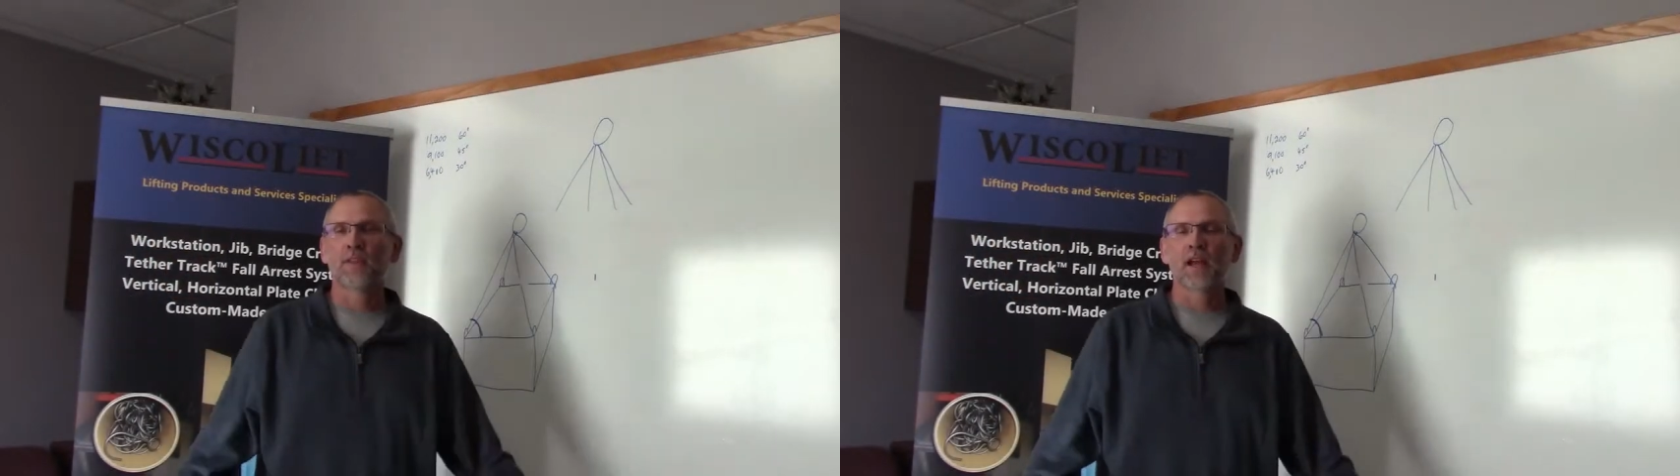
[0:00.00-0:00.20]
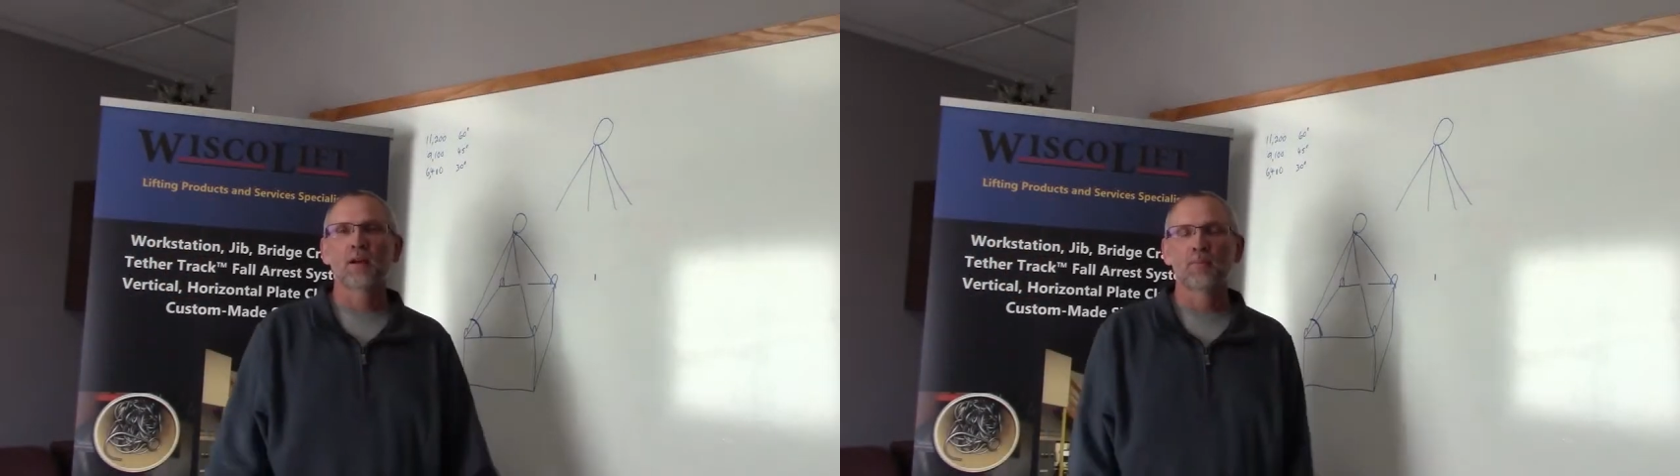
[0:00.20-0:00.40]

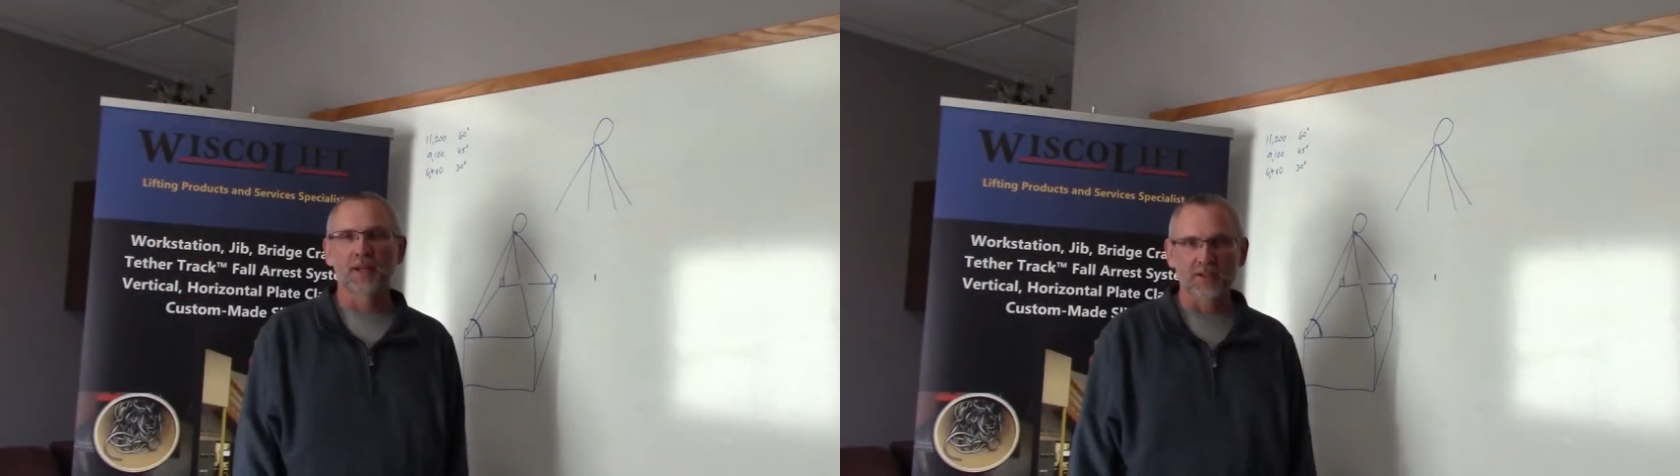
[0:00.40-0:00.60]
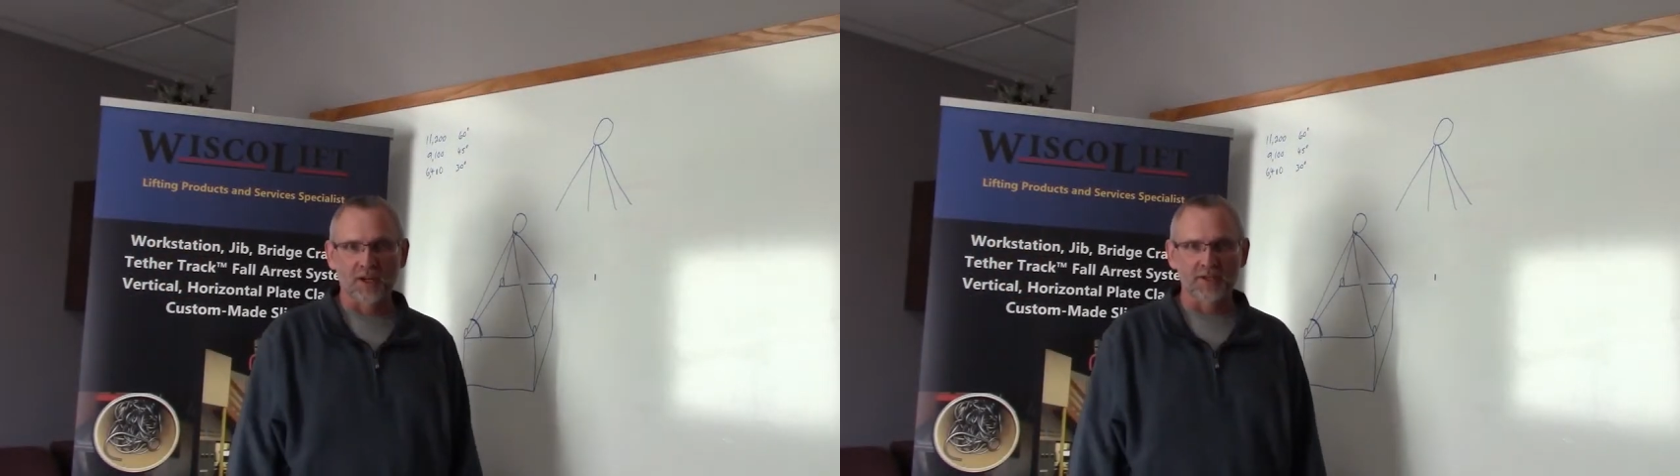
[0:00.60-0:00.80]
that
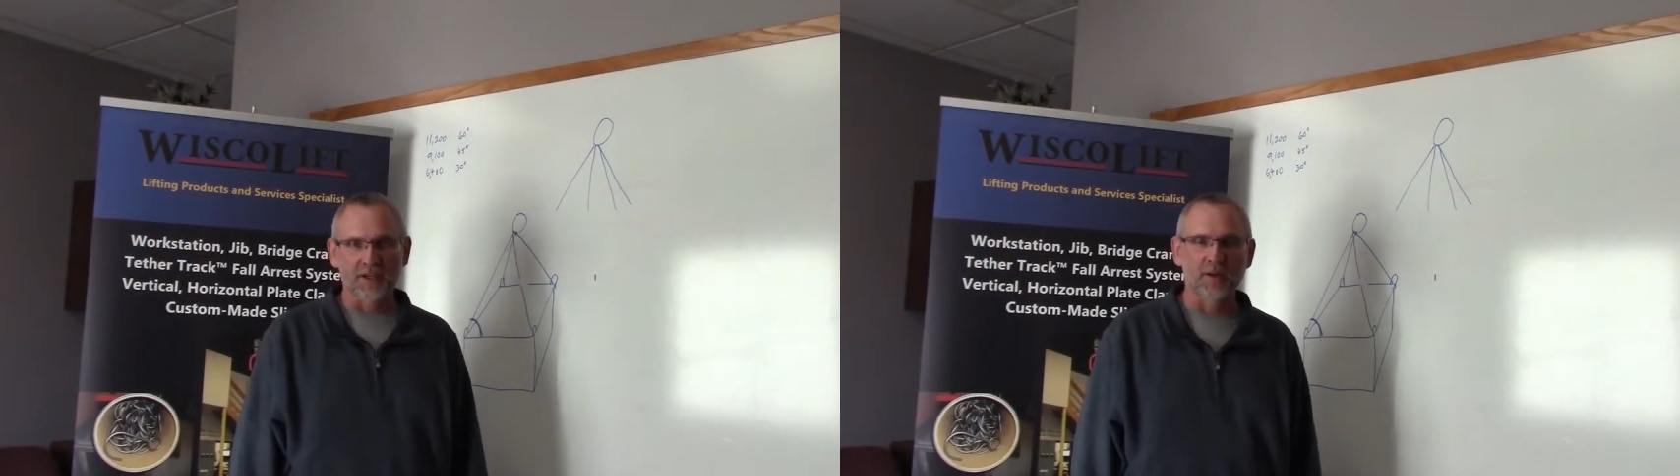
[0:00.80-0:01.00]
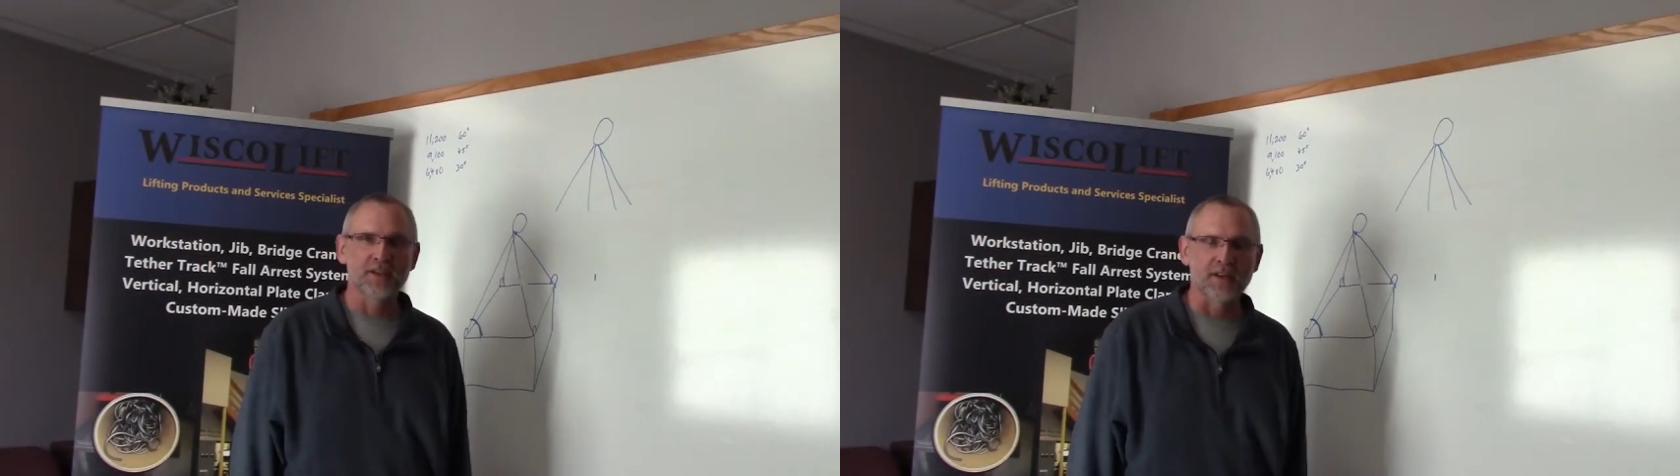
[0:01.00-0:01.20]
completes our
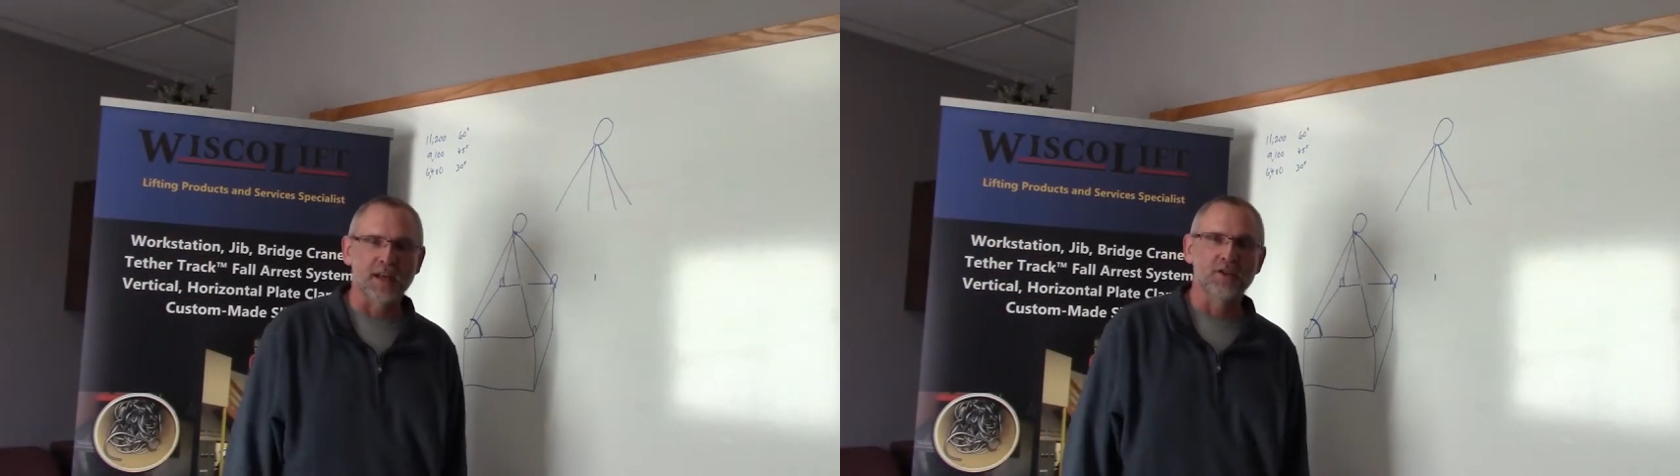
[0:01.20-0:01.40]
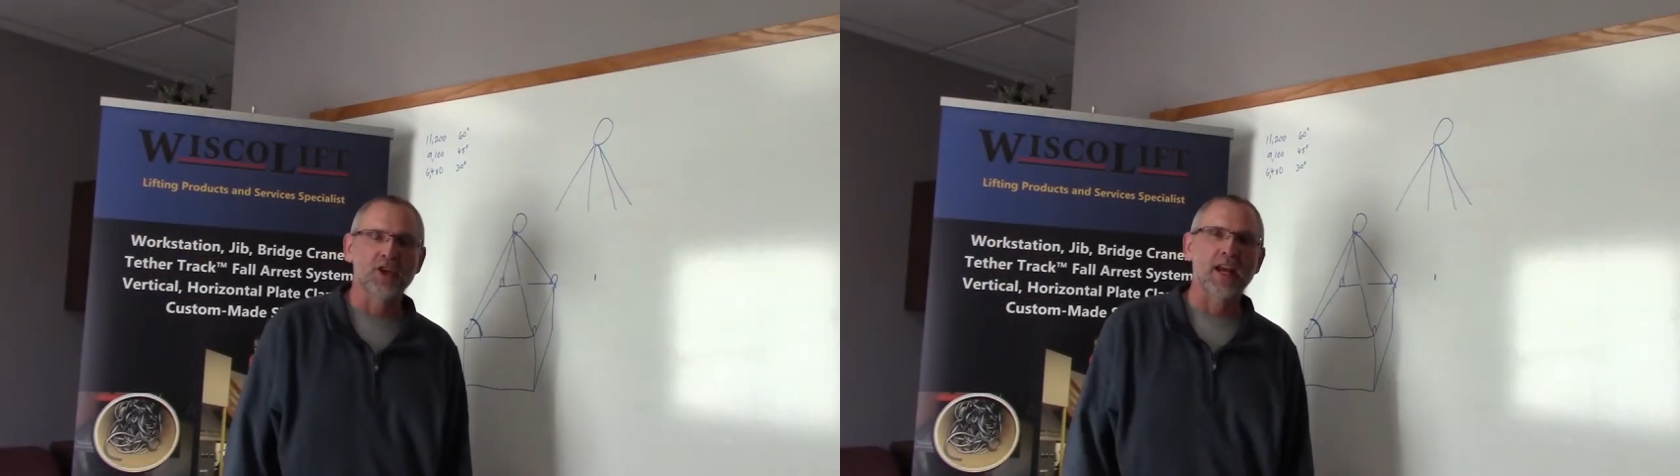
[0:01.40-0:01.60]
series
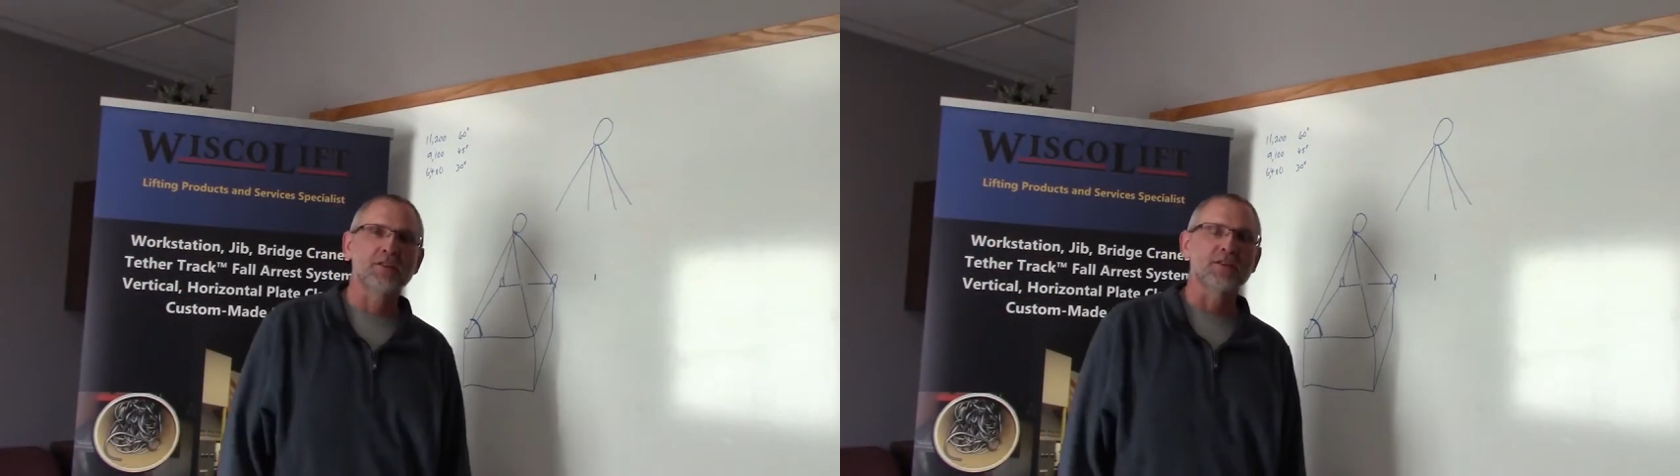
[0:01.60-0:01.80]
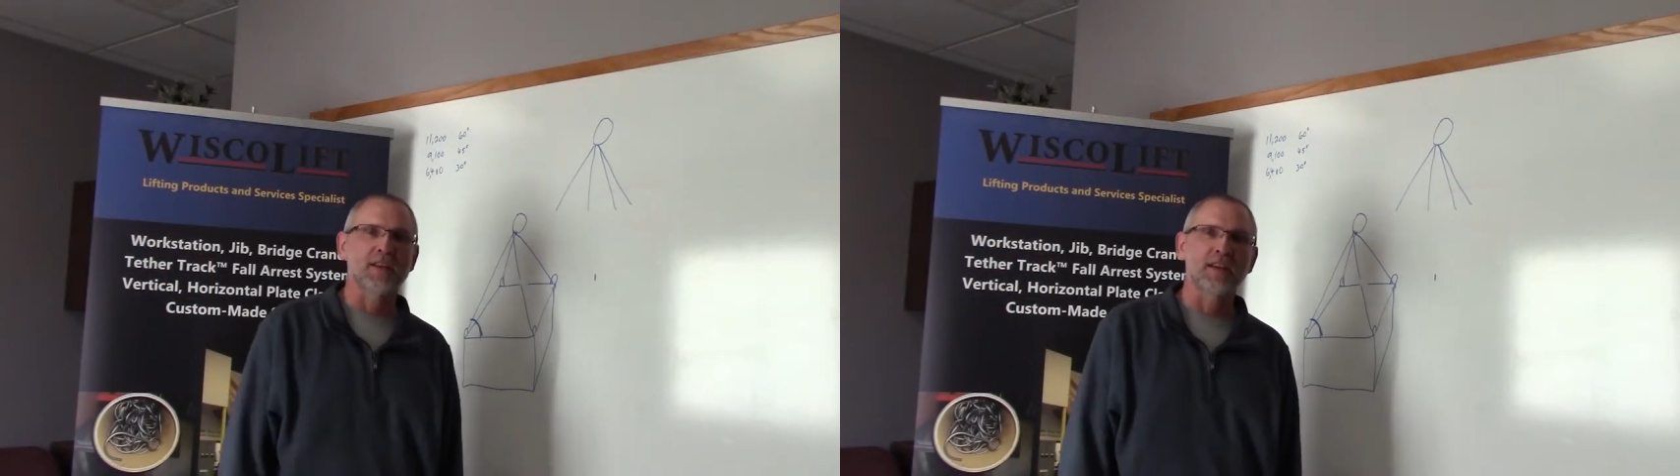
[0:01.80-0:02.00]
on chain
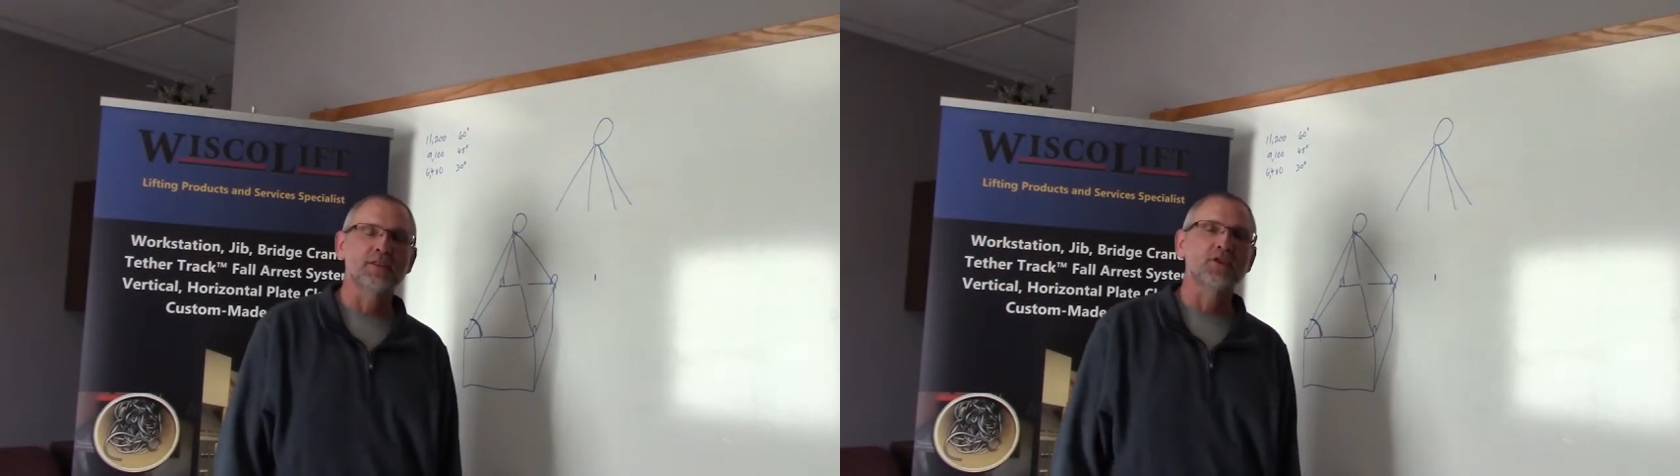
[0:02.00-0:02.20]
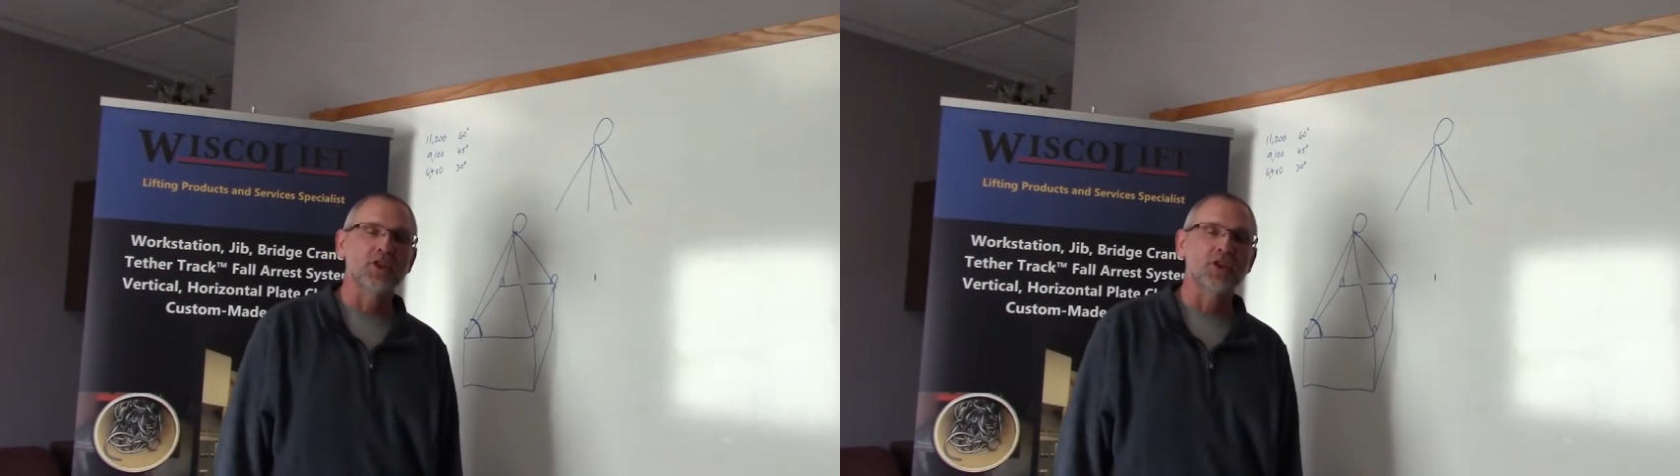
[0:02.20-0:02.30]
slings,